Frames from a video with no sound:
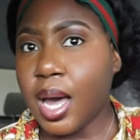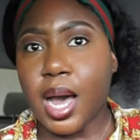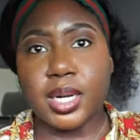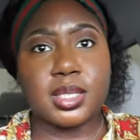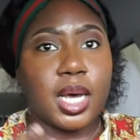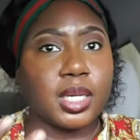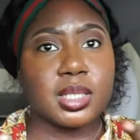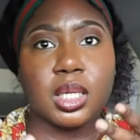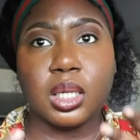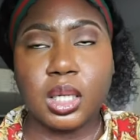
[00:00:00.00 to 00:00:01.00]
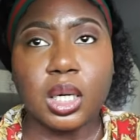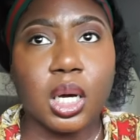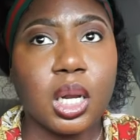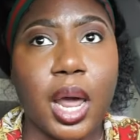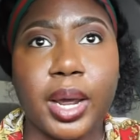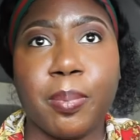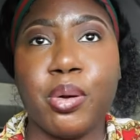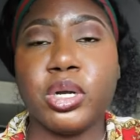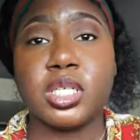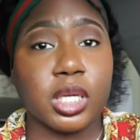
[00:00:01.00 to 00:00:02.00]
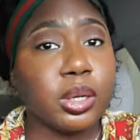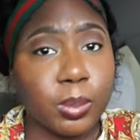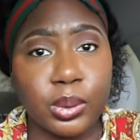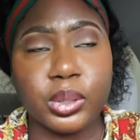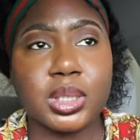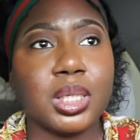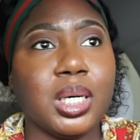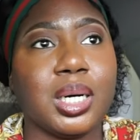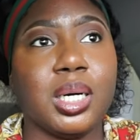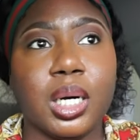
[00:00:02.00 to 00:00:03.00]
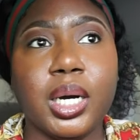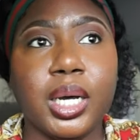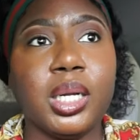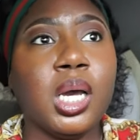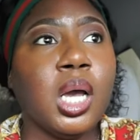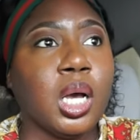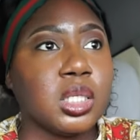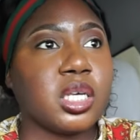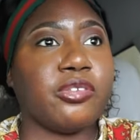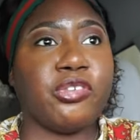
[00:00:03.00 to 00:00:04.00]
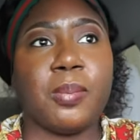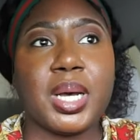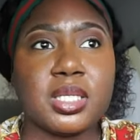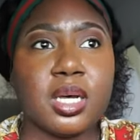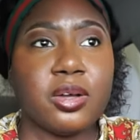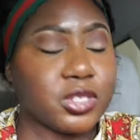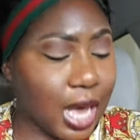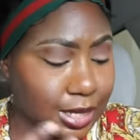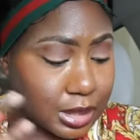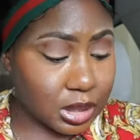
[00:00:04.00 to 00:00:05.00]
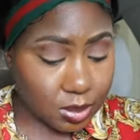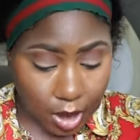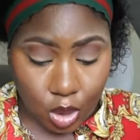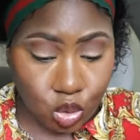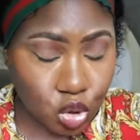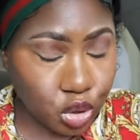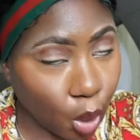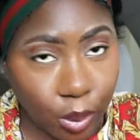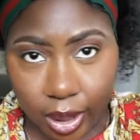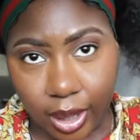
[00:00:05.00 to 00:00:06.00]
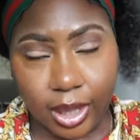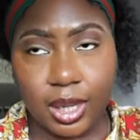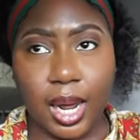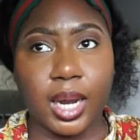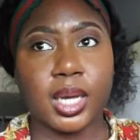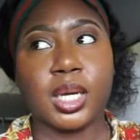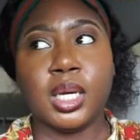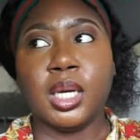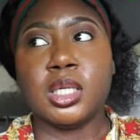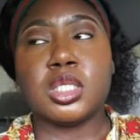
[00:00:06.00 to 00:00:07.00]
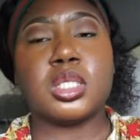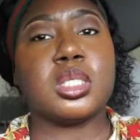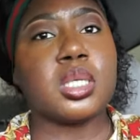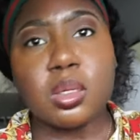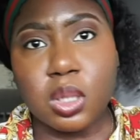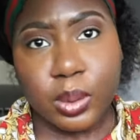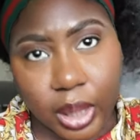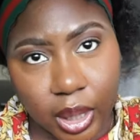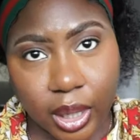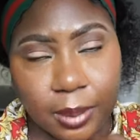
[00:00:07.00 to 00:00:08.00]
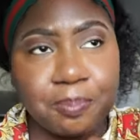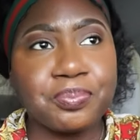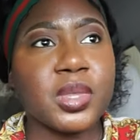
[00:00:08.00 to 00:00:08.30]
I decided to look like presentable, to look good, to feel myself. I smell so good, like so, so good.